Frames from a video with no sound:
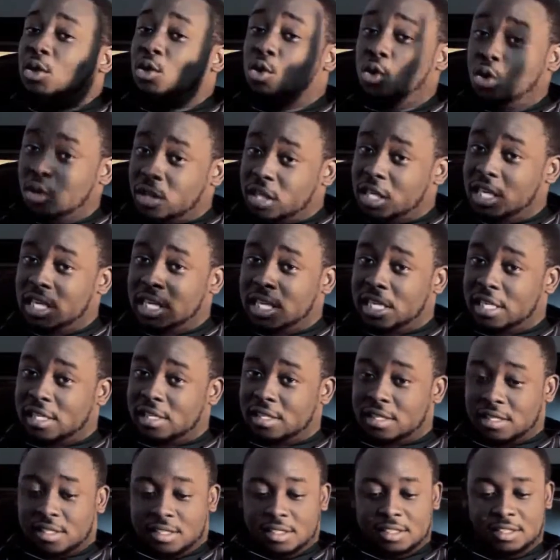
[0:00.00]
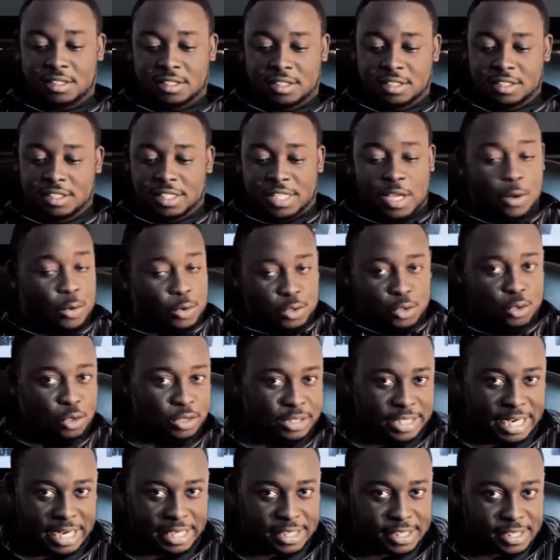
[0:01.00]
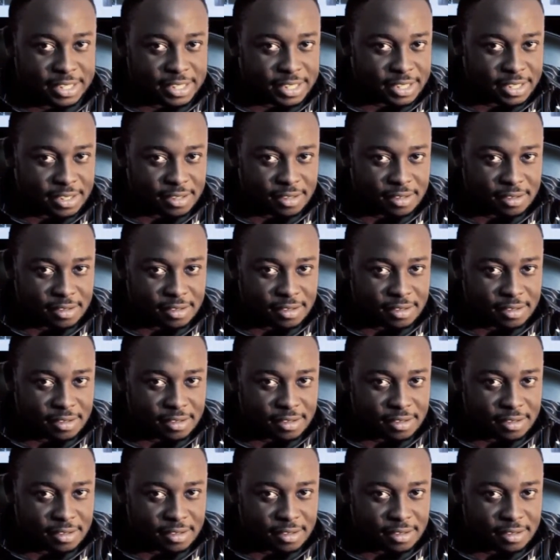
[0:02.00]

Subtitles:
The good thing is, there was no dent.